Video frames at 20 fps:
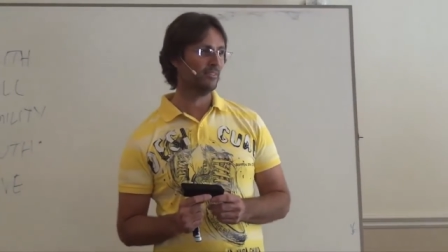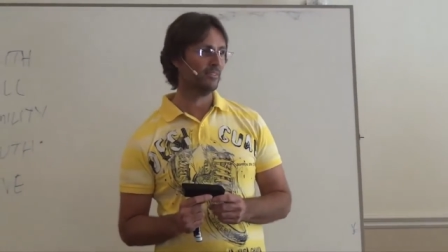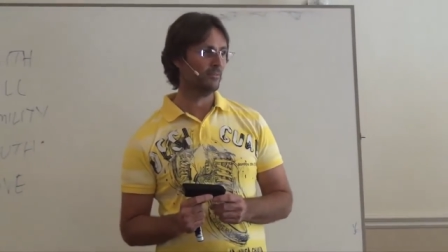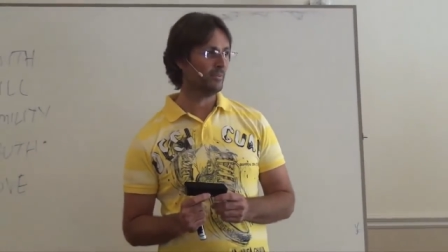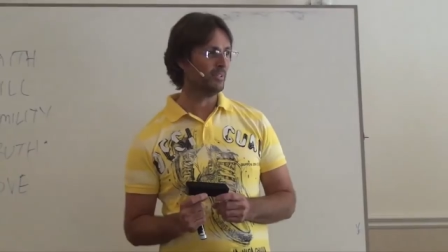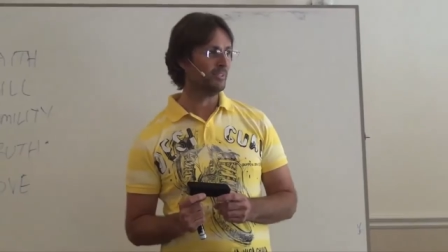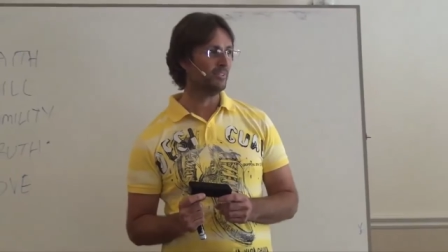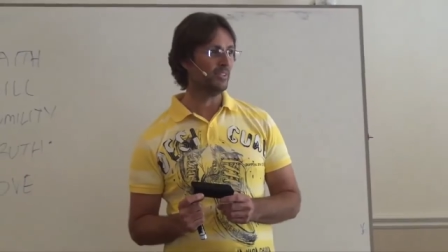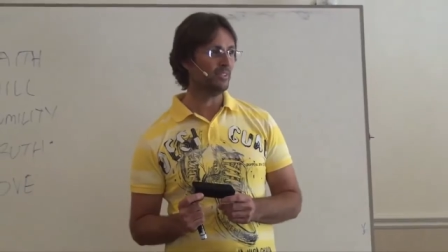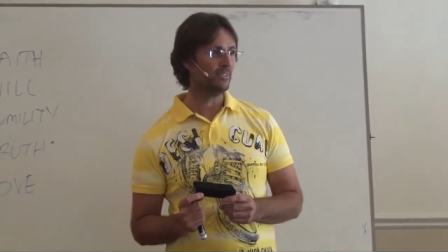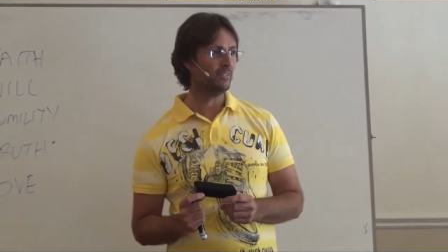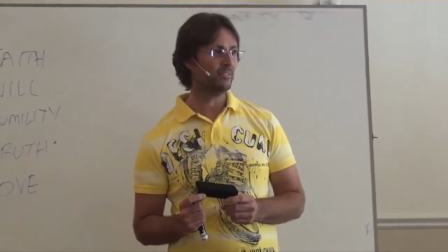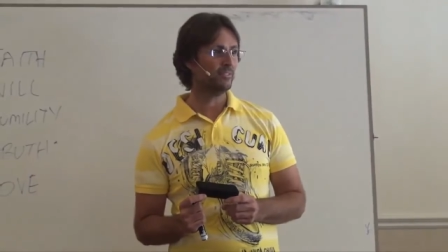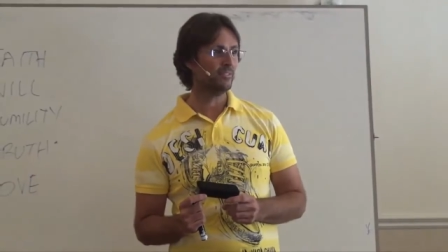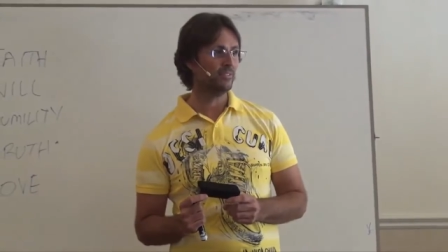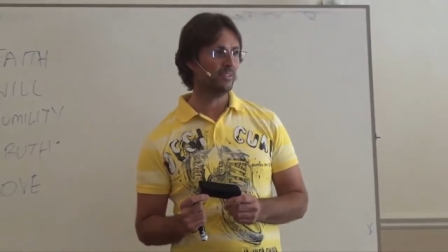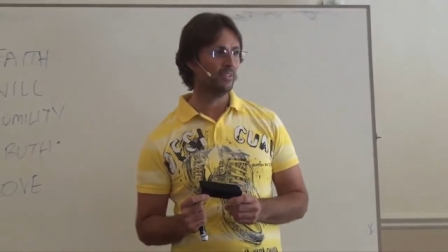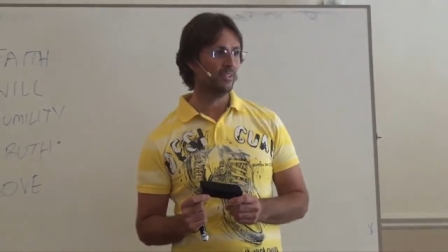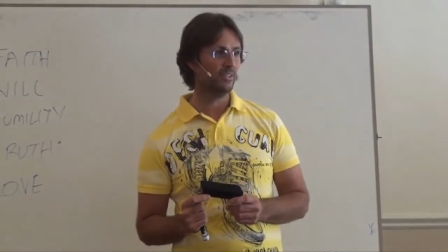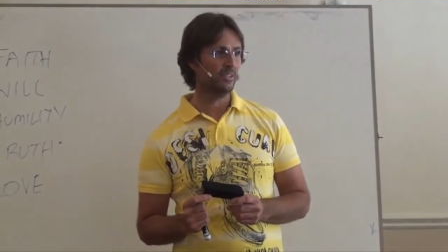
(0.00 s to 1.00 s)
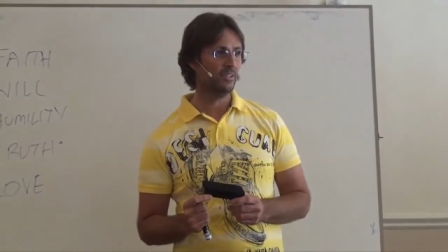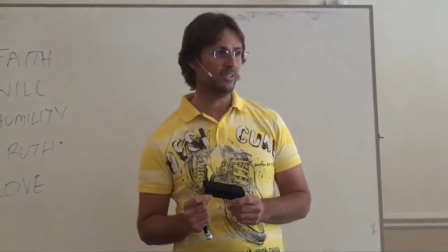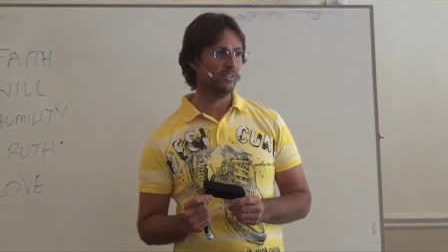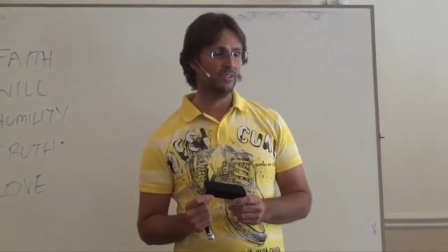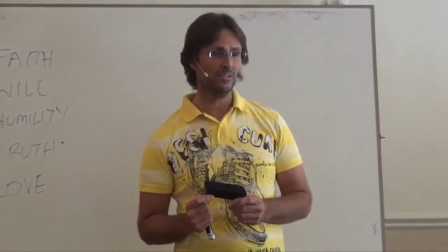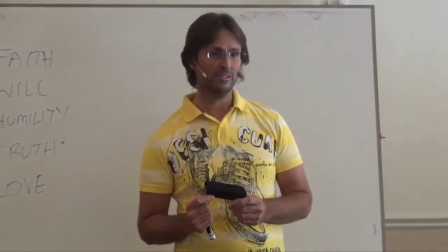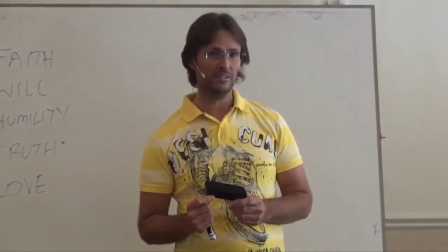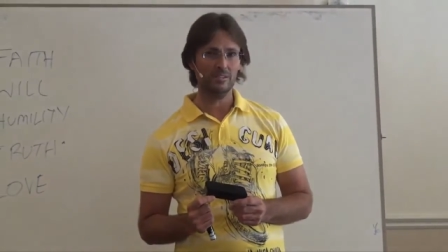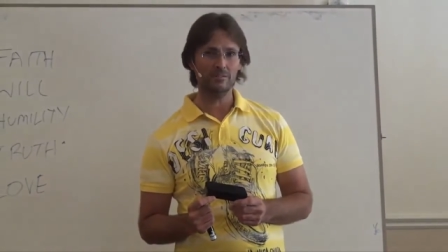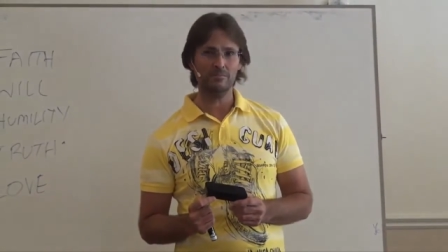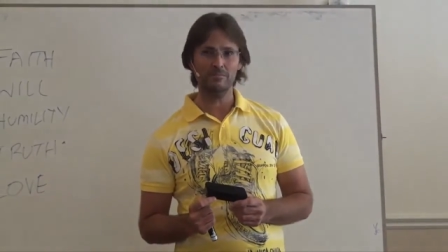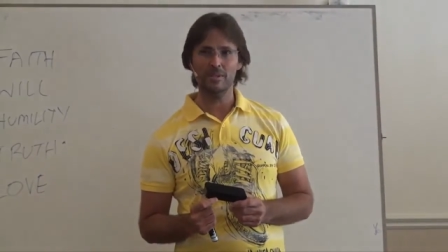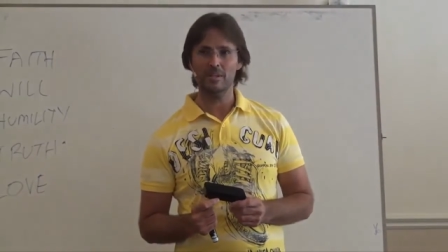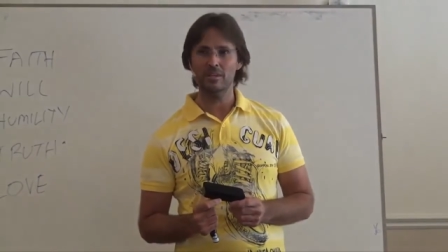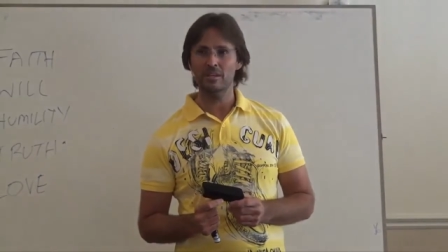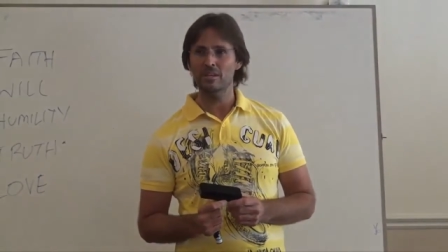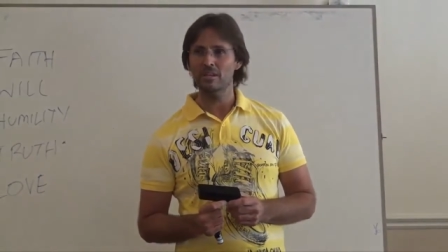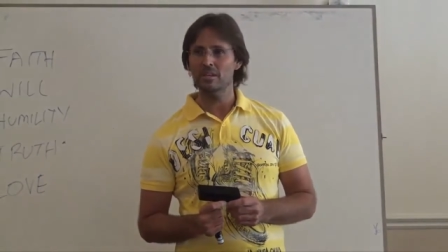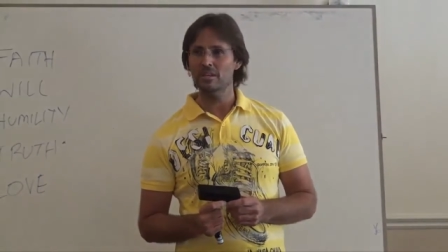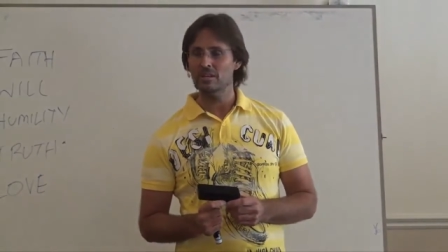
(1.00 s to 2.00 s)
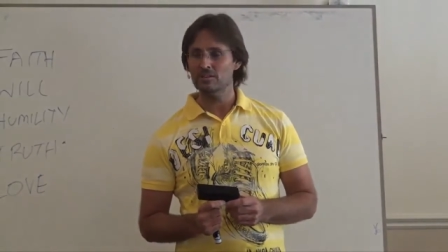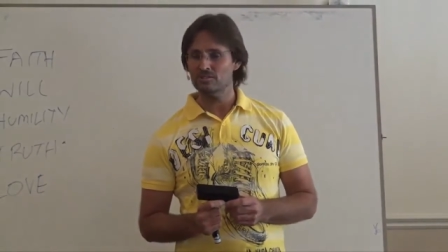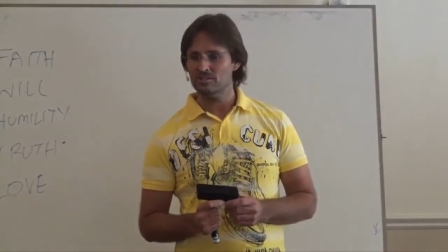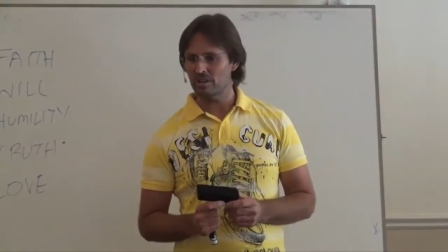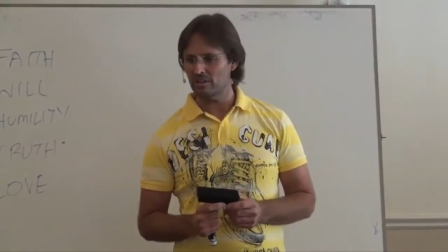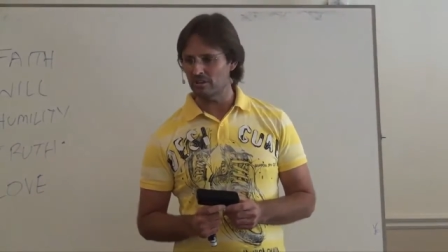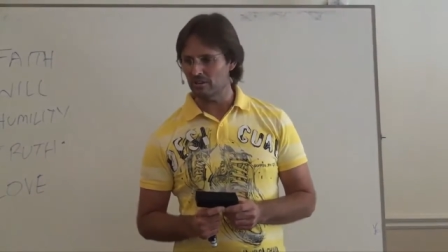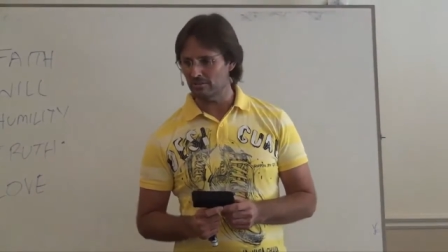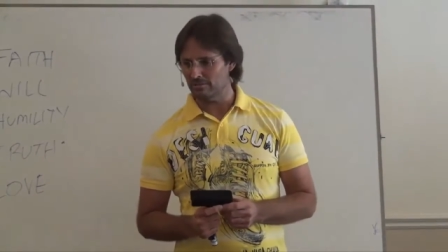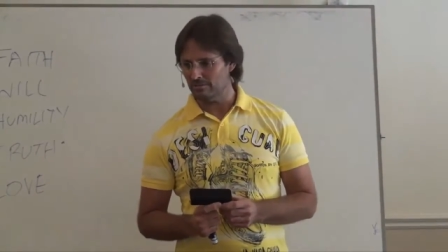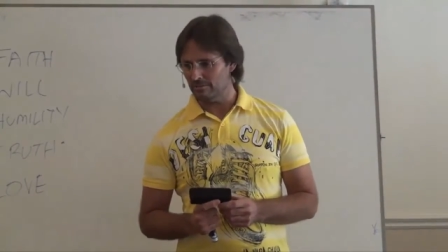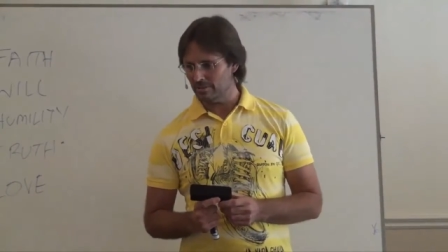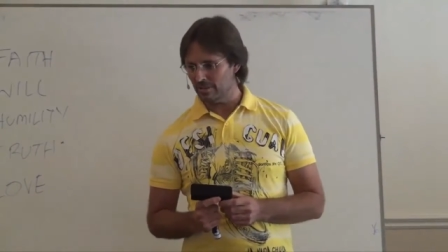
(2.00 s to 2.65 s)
that make sense? Yeah? So,